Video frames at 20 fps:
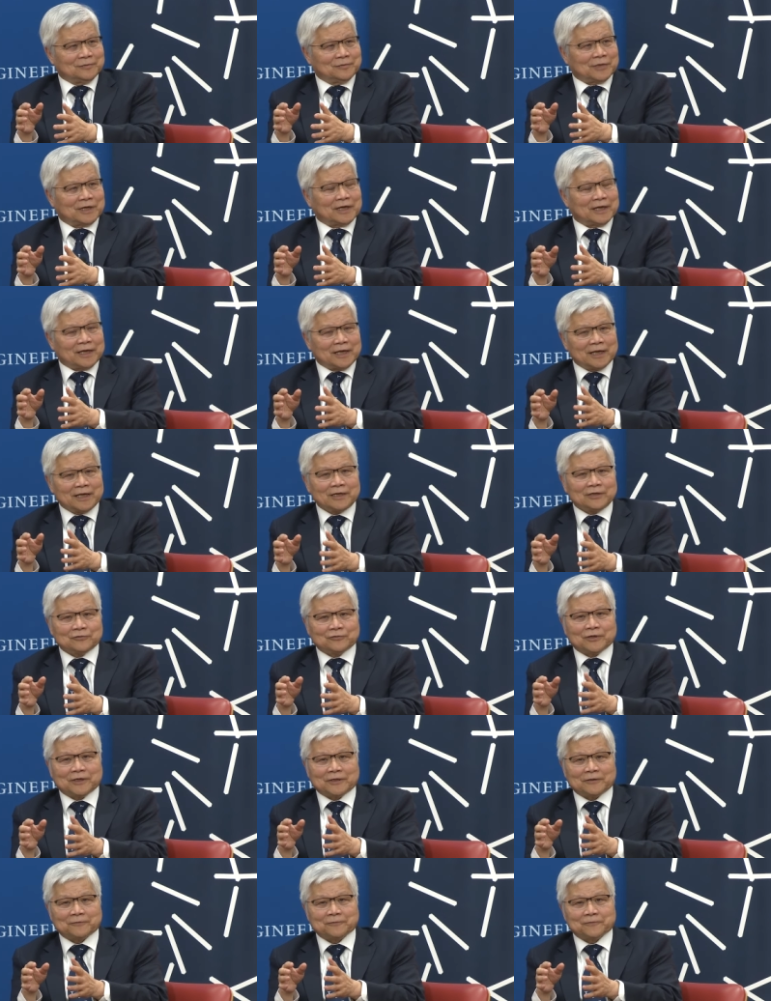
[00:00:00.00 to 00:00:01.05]
But
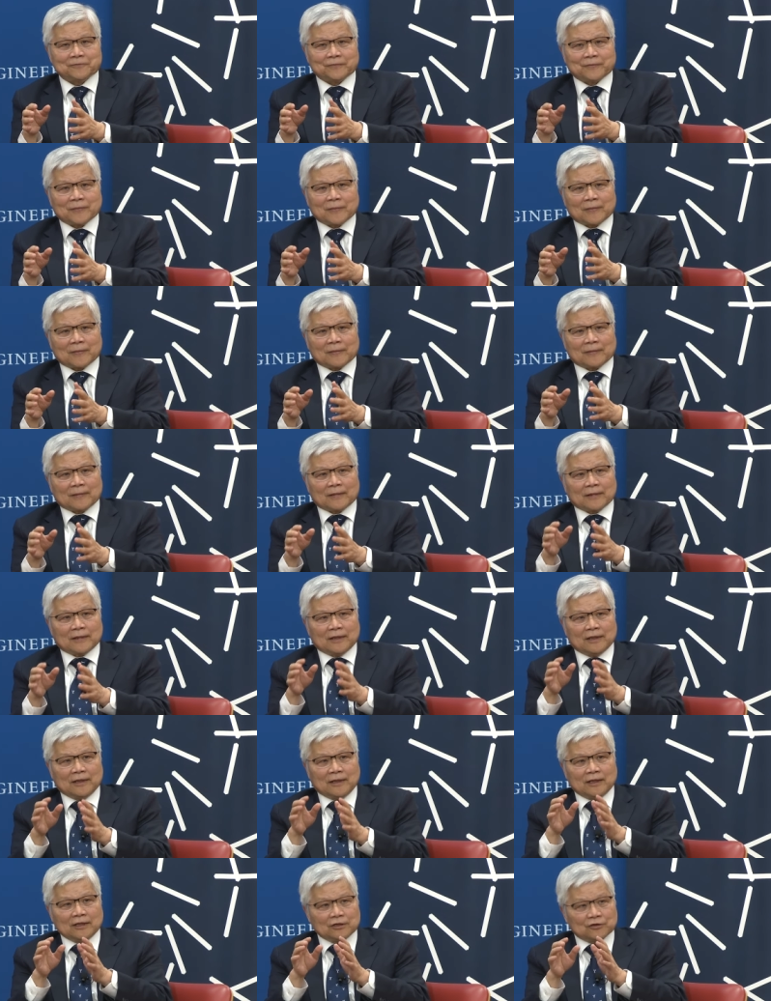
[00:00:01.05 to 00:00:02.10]
anyway,
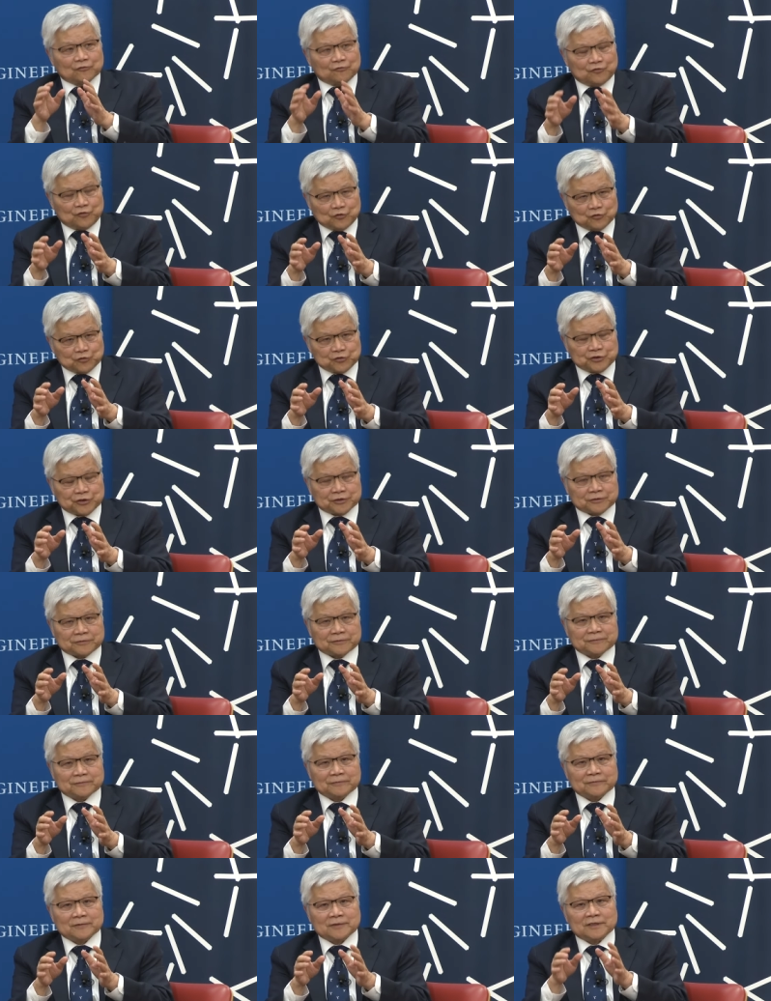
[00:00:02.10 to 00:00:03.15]
in the future,
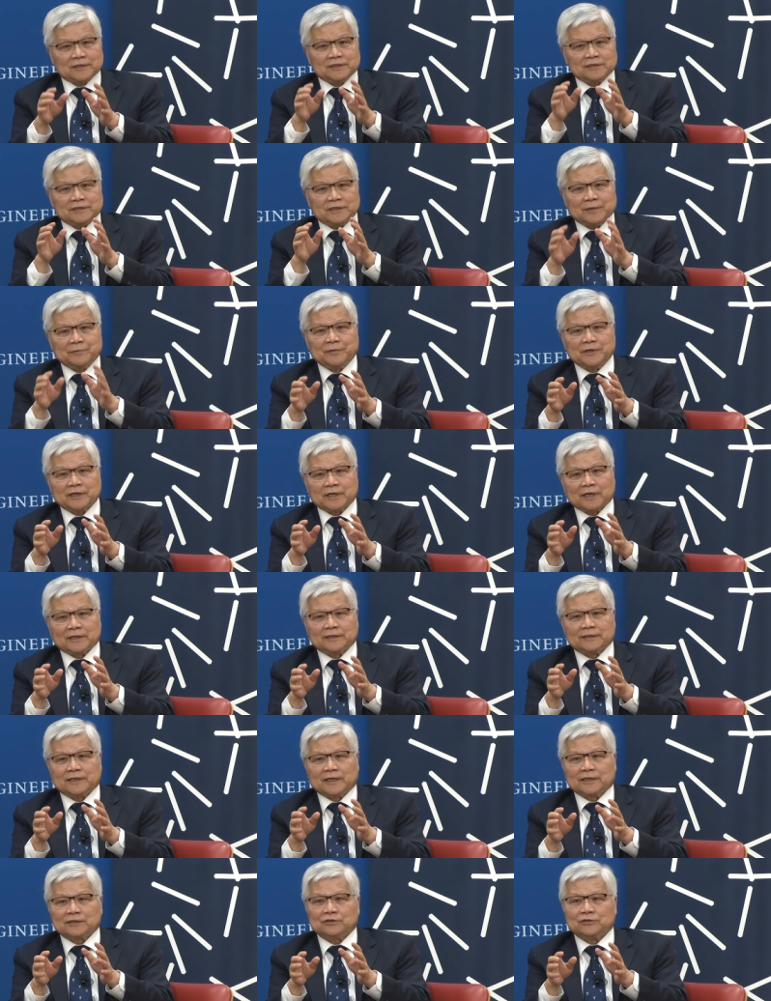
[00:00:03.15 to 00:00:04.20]

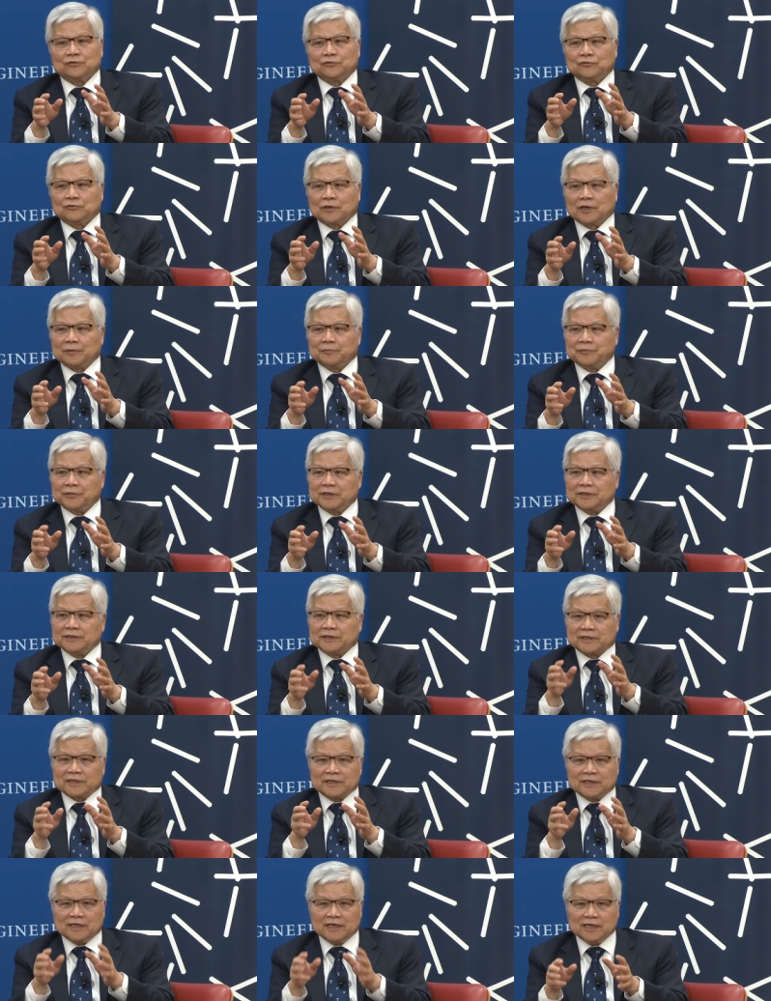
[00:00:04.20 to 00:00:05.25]
semiconductor will be
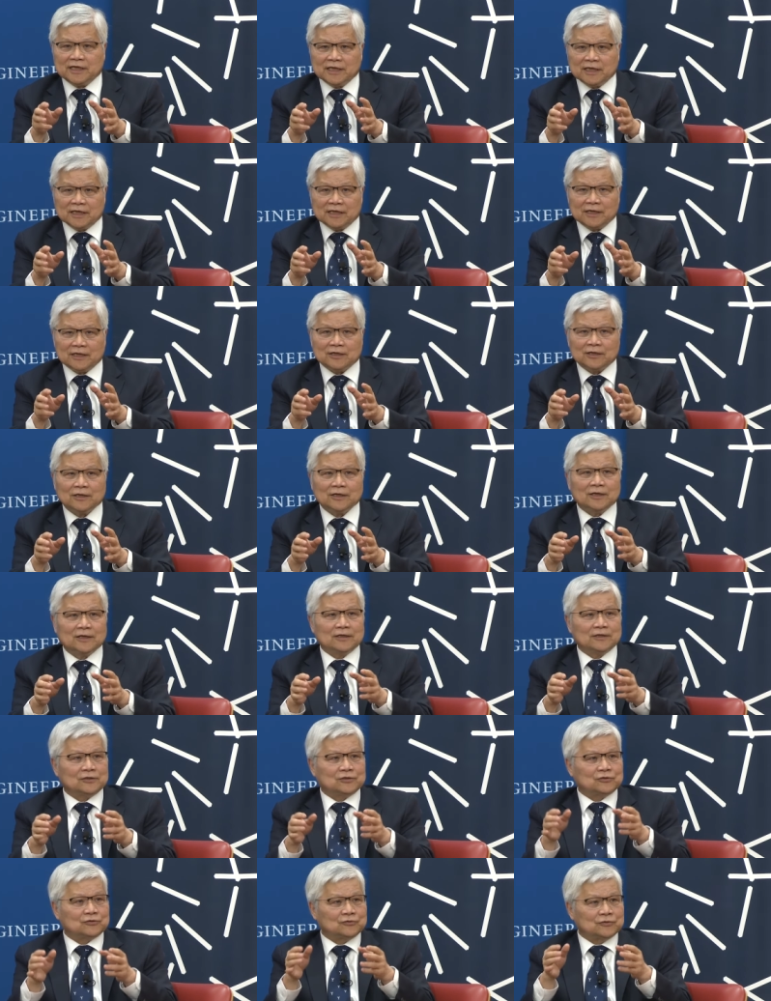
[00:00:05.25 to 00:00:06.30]
the key
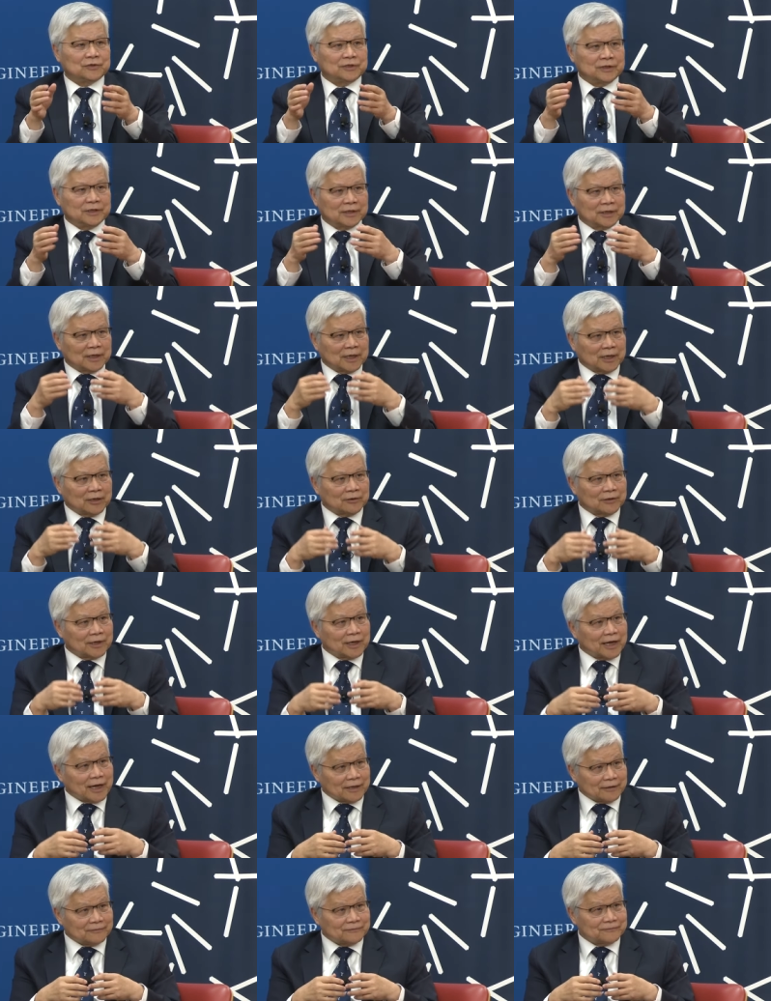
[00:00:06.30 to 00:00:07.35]
to in our
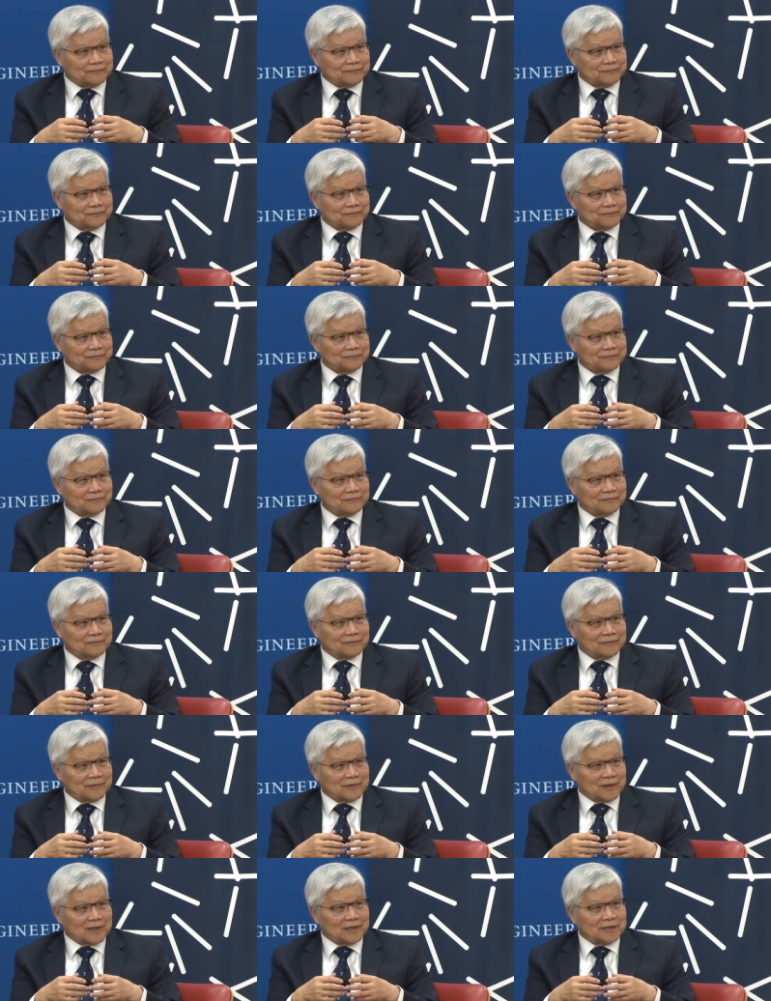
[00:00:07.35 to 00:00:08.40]
life,
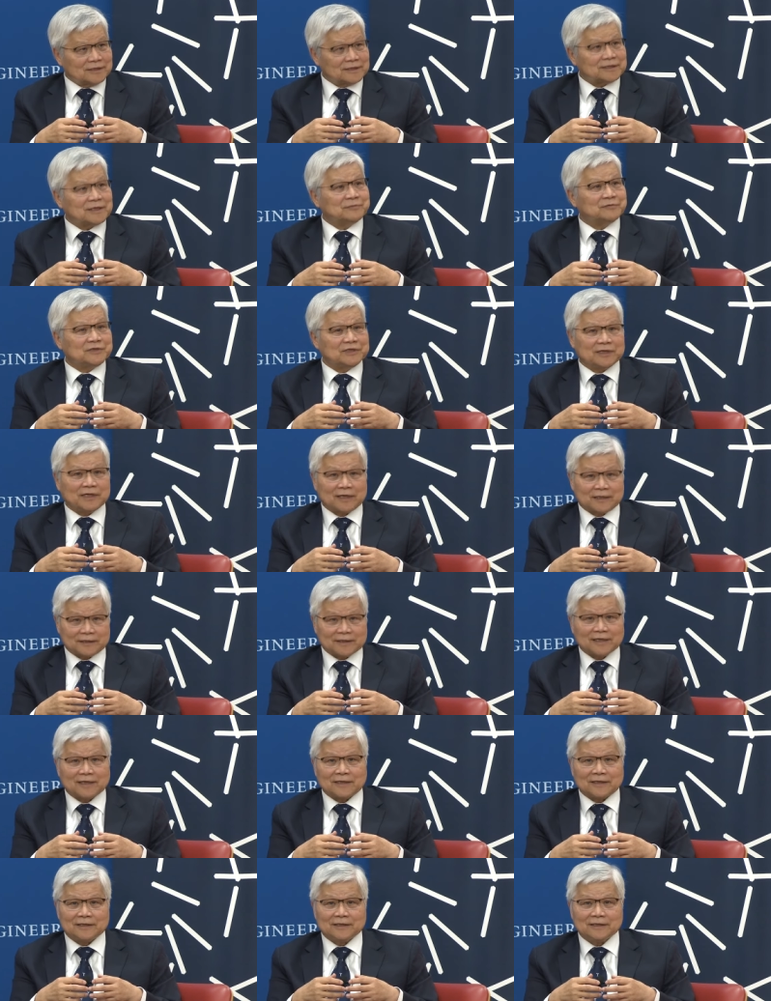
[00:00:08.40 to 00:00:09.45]
something like
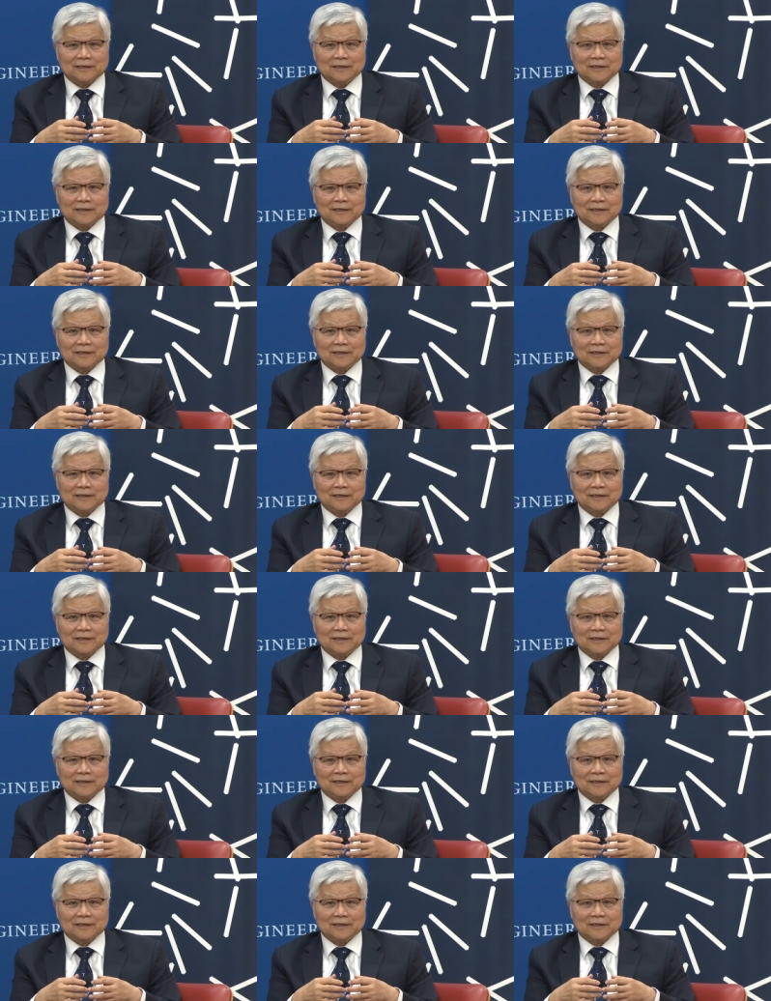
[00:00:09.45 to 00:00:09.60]
that.